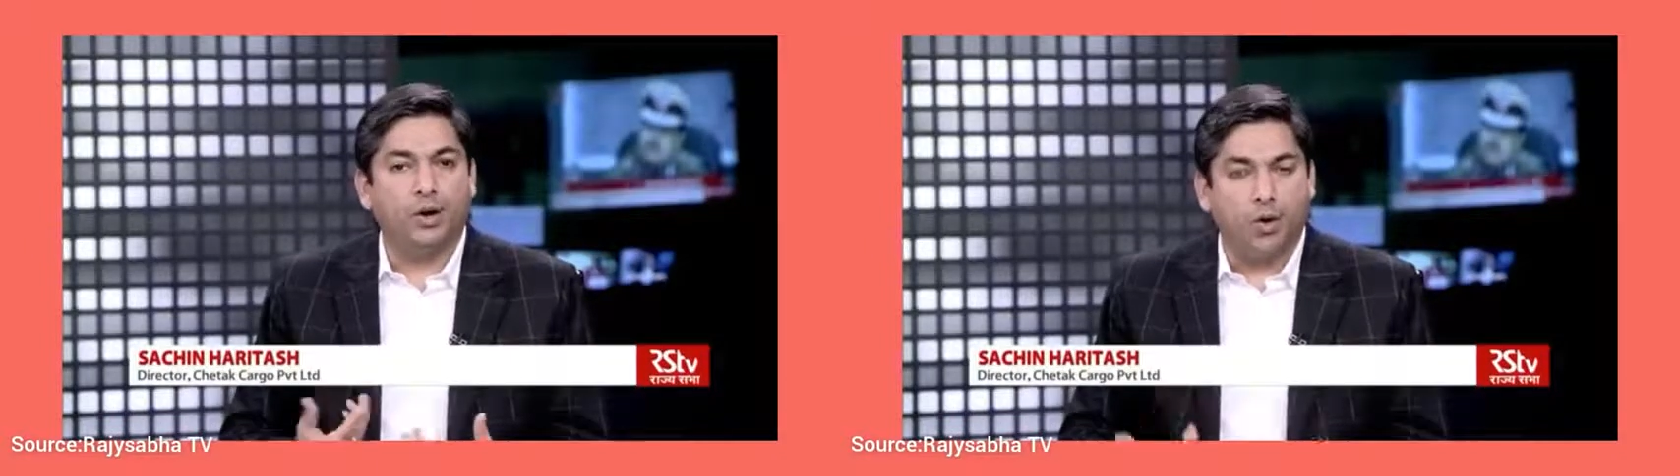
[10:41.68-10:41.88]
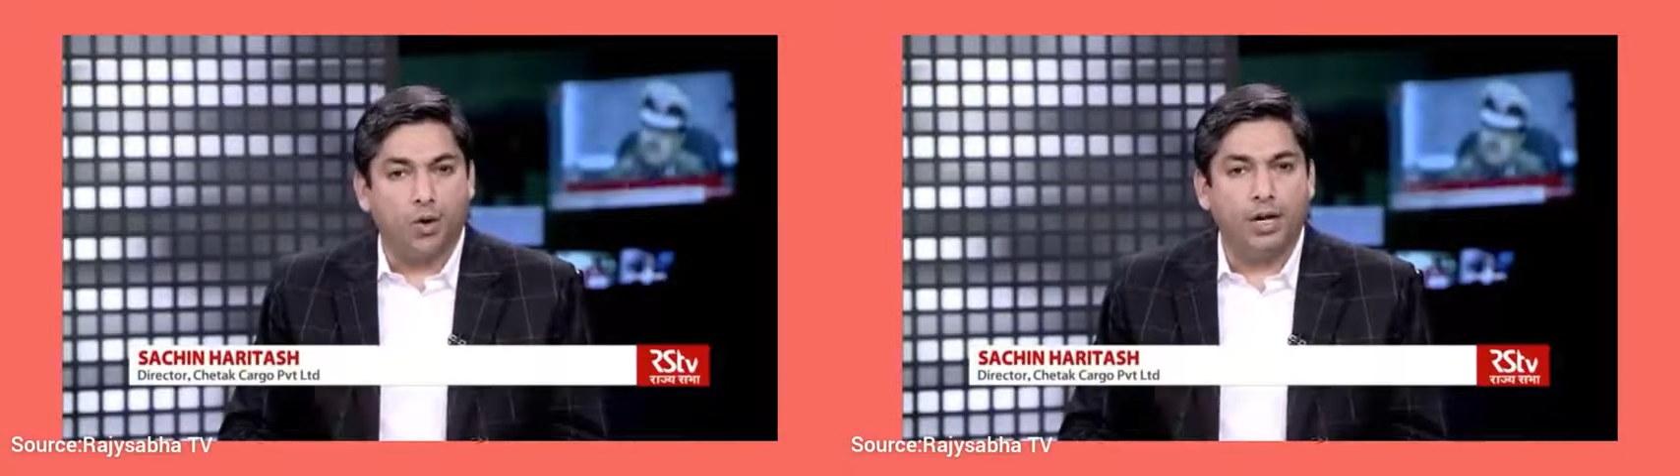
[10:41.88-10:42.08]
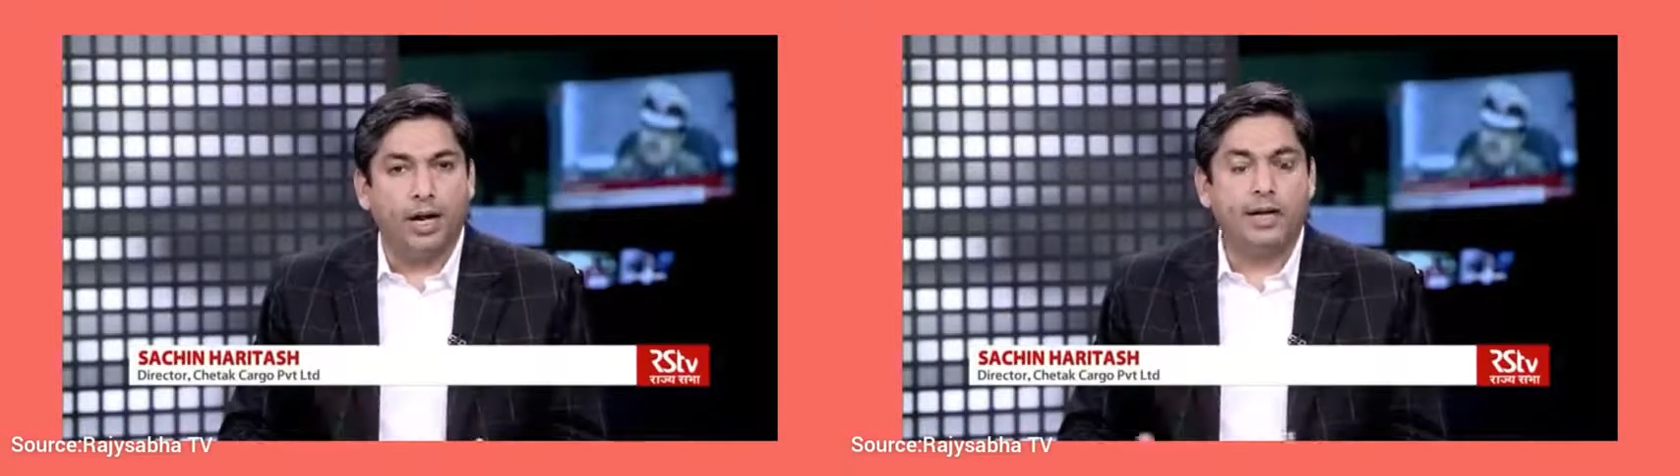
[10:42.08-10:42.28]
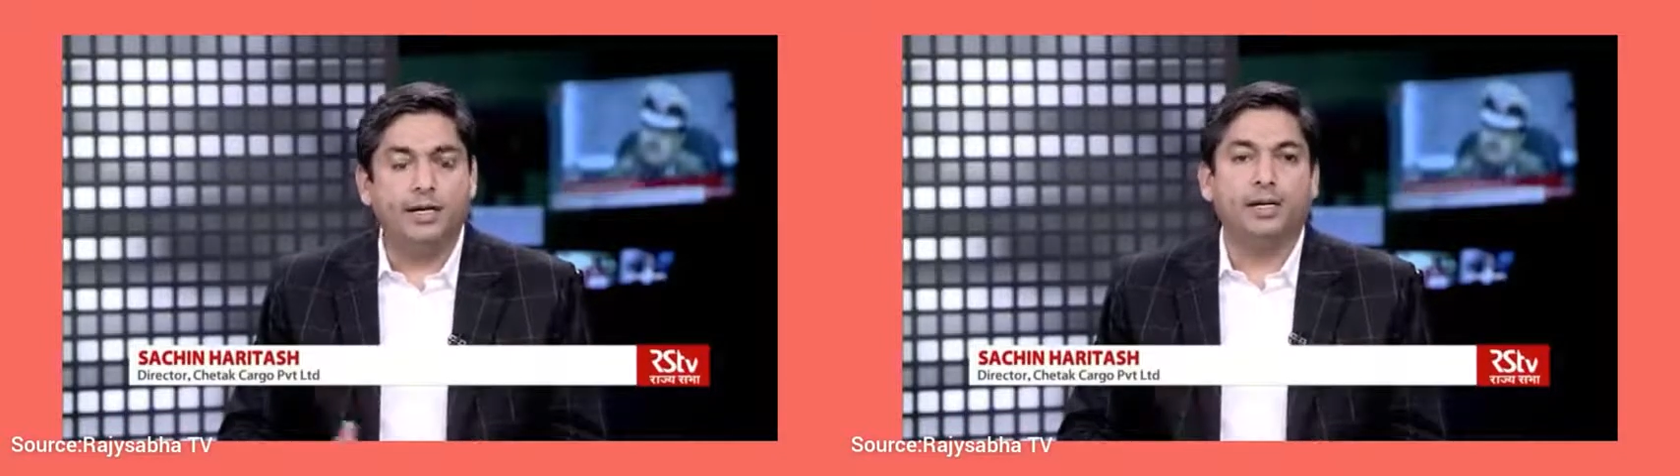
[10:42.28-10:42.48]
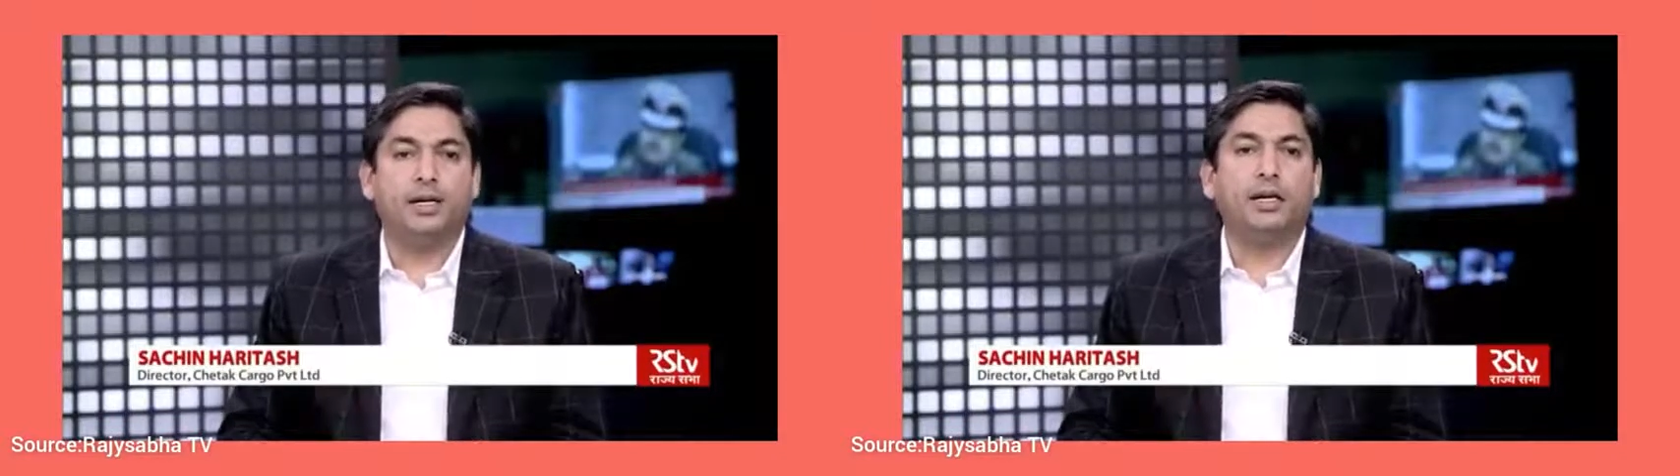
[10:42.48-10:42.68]

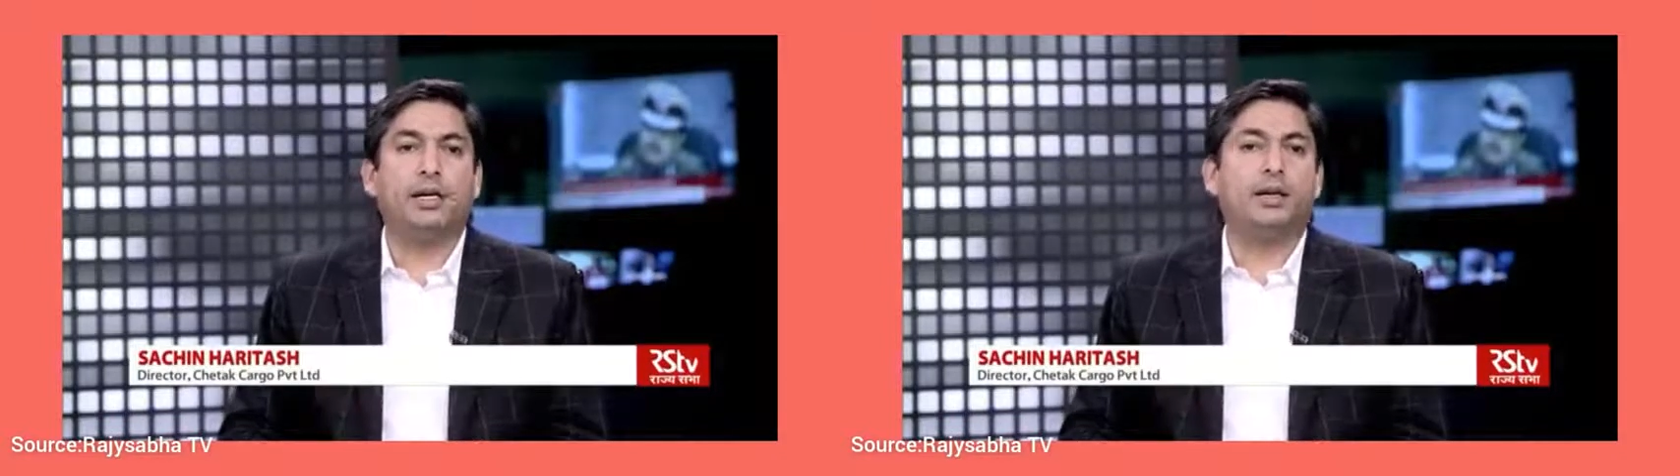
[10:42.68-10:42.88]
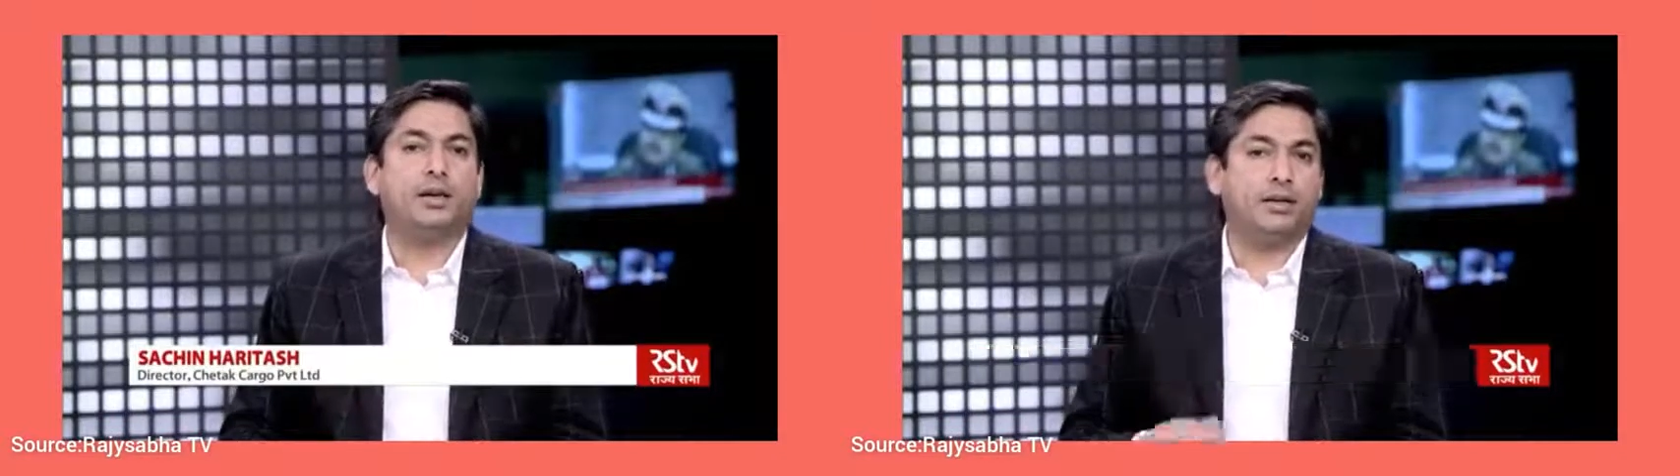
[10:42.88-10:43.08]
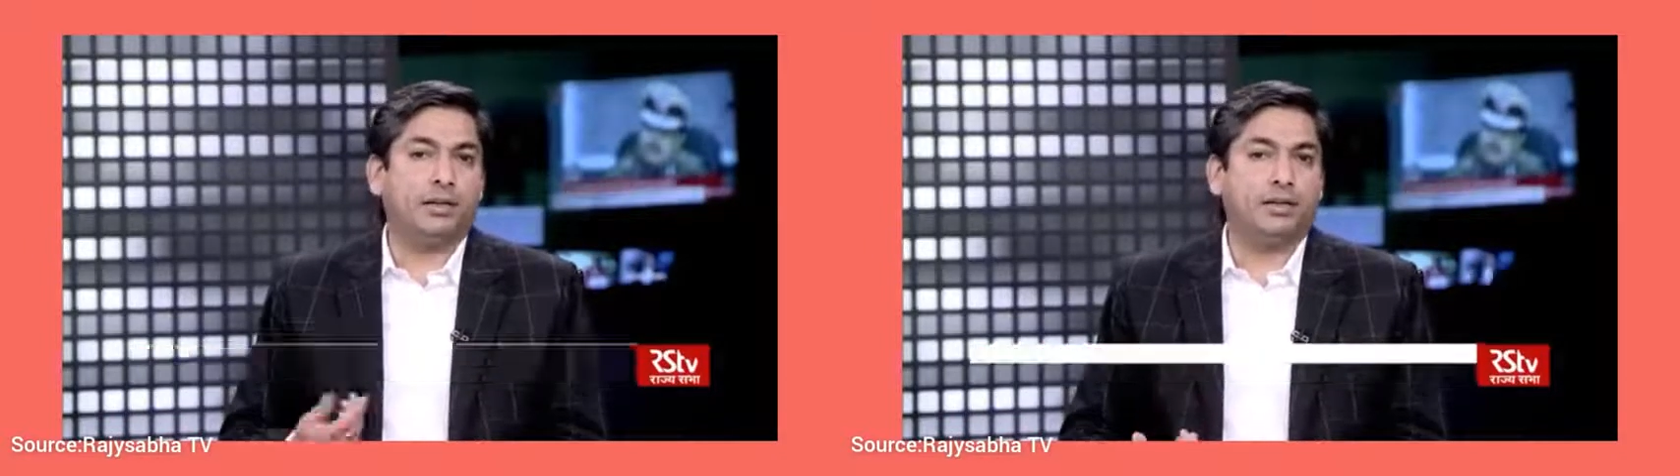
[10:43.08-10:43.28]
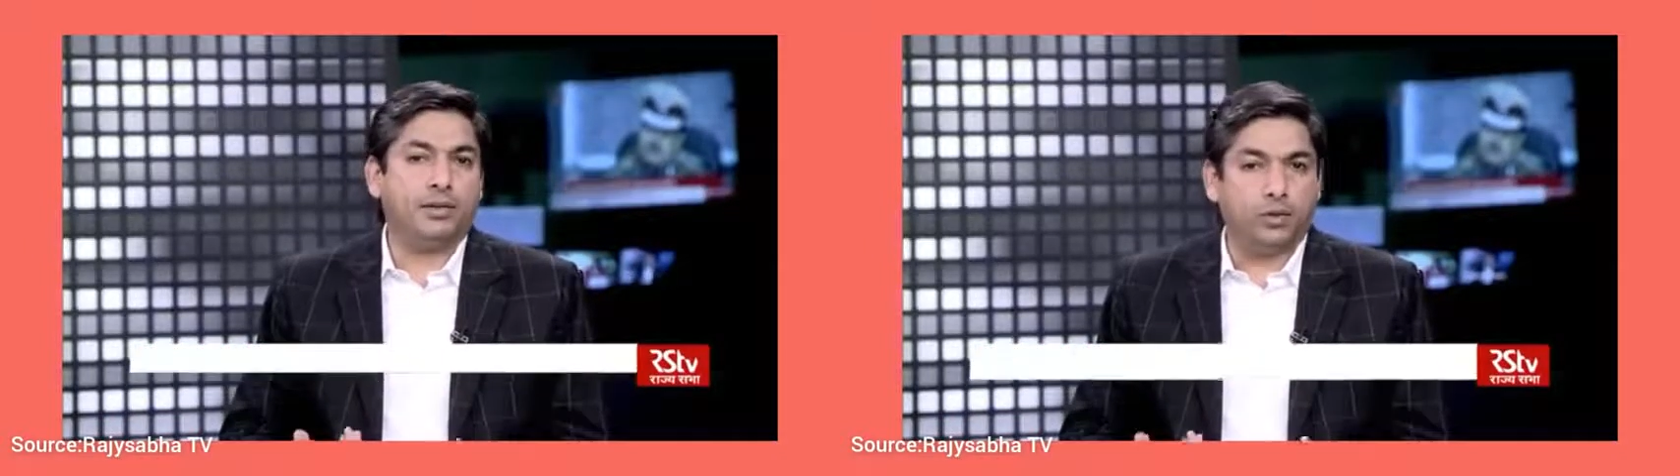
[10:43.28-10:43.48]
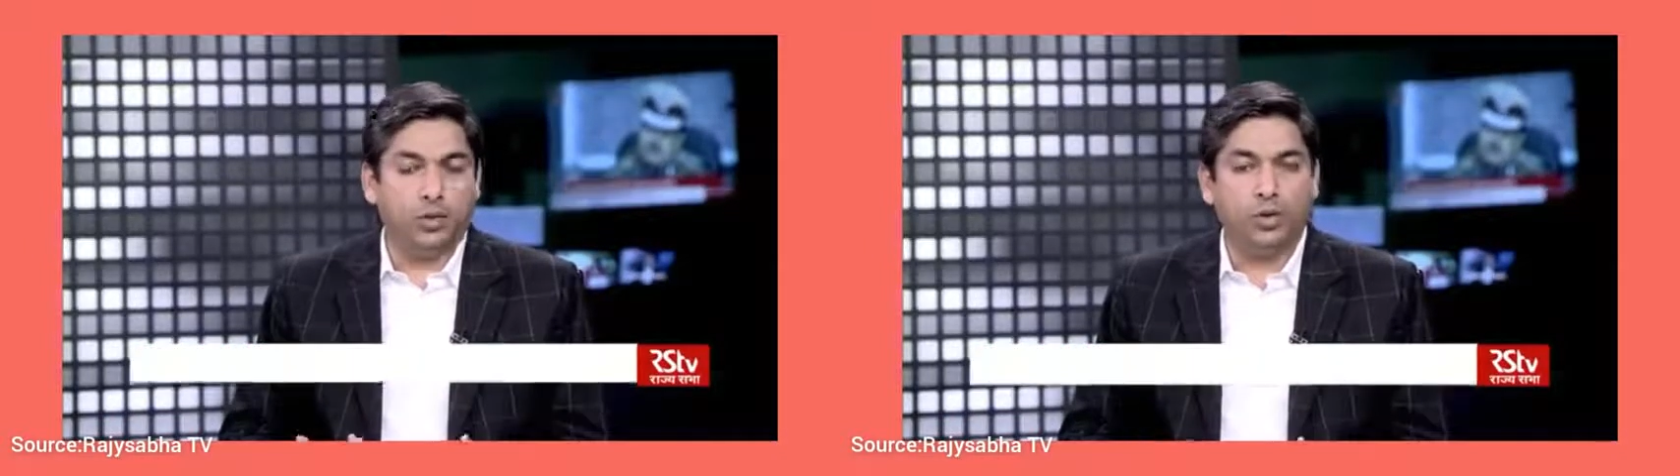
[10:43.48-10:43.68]
online. 100
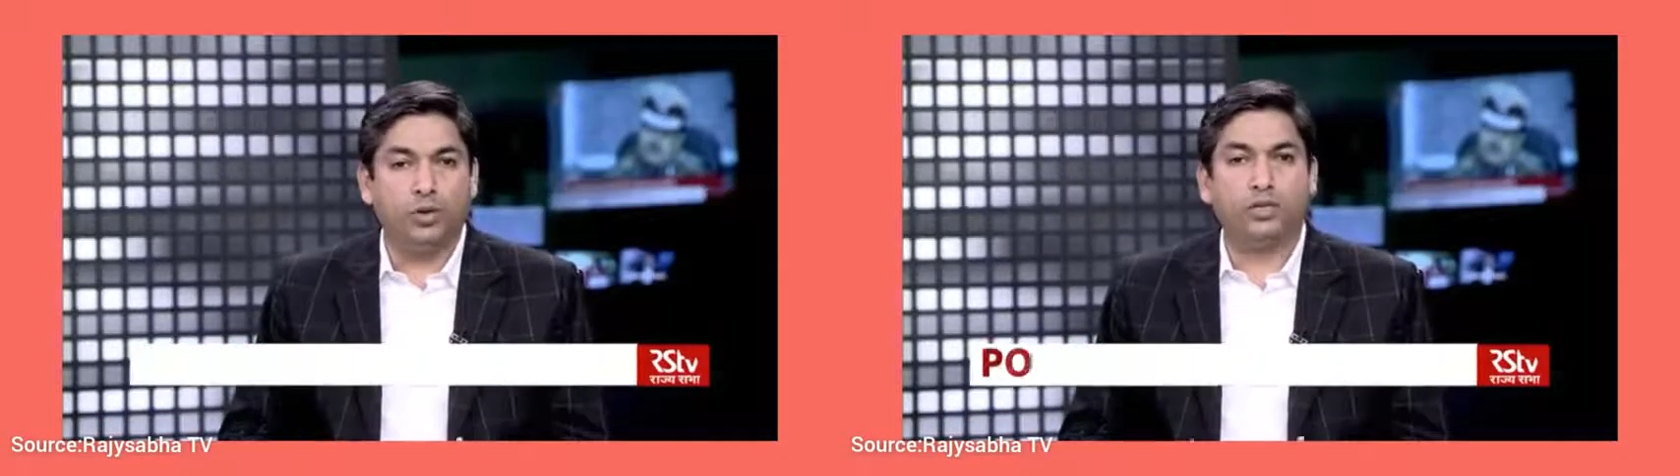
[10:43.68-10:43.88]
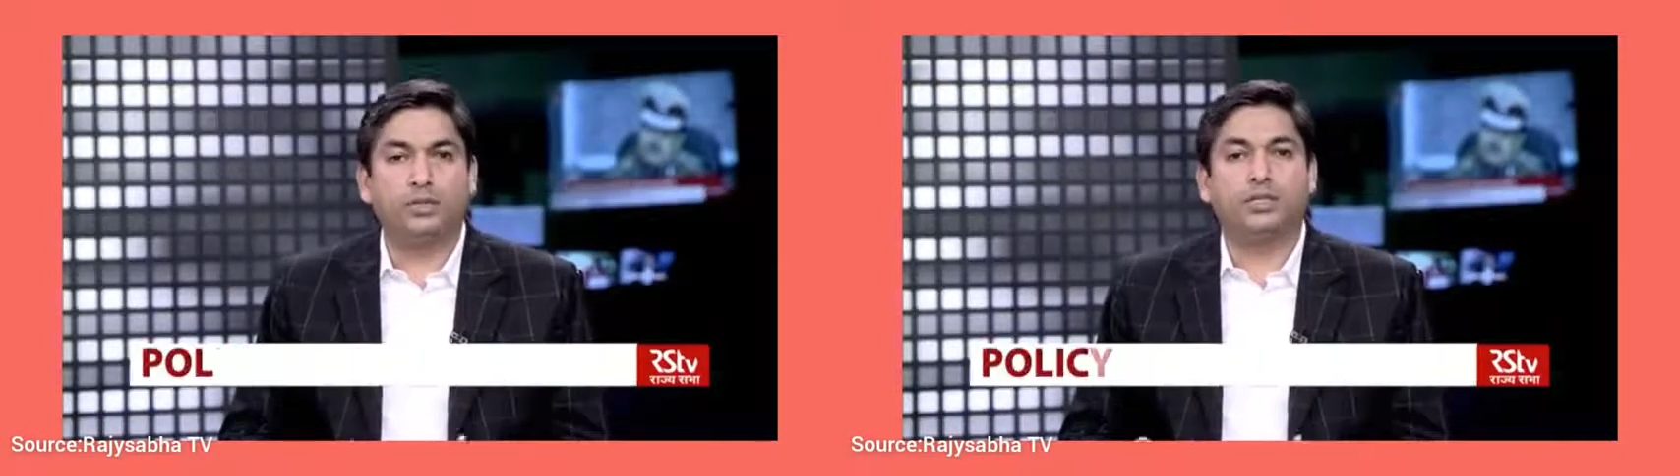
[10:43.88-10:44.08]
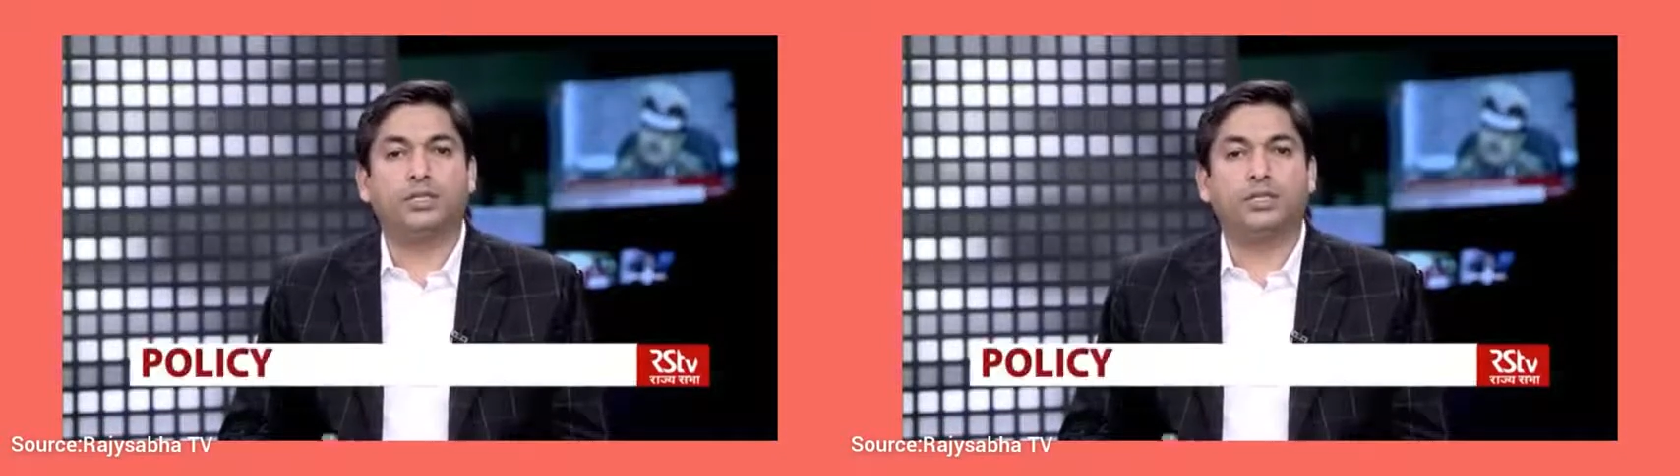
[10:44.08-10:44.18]
toll